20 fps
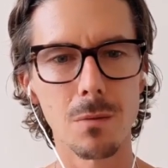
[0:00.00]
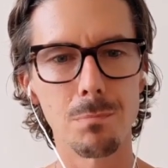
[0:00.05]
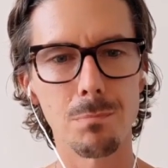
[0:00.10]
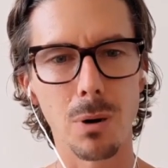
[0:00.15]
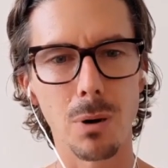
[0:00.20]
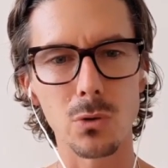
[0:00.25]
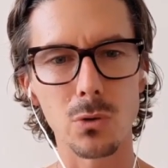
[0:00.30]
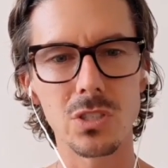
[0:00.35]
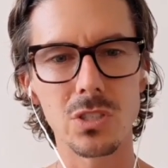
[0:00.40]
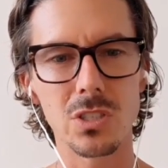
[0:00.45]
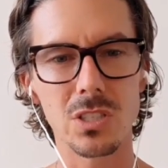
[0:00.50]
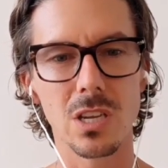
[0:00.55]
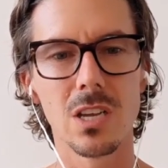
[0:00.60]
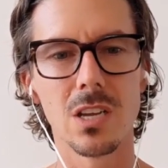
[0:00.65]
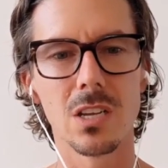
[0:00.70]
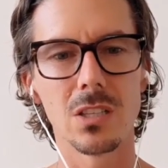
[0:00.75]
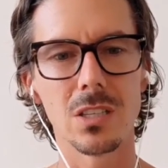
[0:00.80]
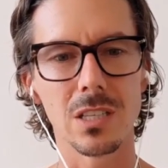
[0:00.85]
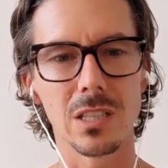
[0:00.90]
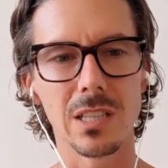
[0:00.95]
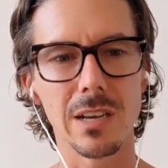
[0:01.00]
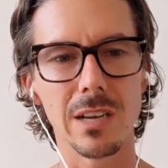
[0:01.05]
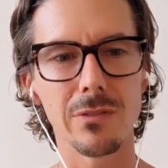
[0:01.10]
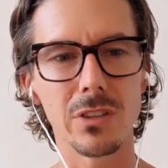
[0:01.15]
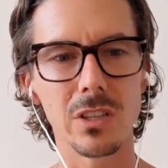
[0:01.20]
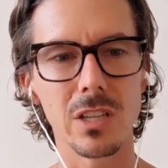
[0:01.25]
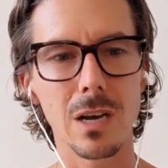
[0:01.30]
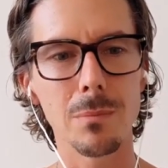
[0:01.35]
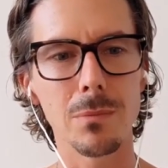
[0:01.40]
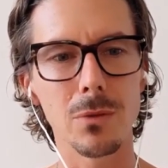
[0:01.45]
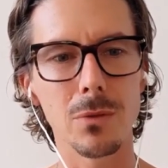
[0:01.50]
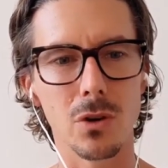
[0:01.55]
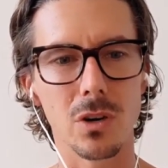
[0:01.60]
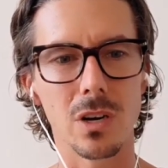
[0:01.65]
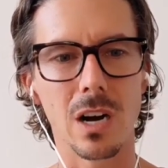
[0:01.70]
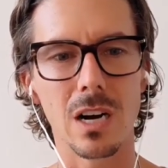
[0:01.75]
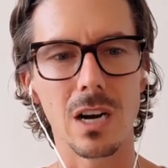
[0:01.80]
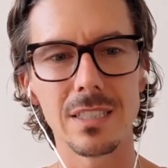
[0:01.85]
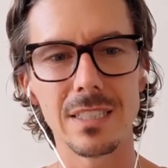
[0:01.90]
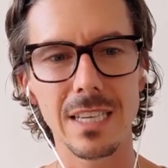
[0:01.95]
Posts to level up your
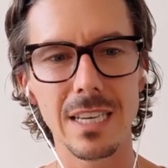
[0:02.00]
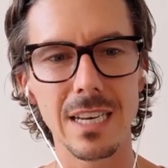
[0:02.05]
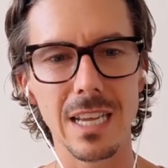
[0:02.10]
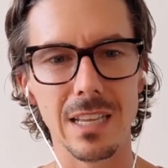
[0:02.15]
content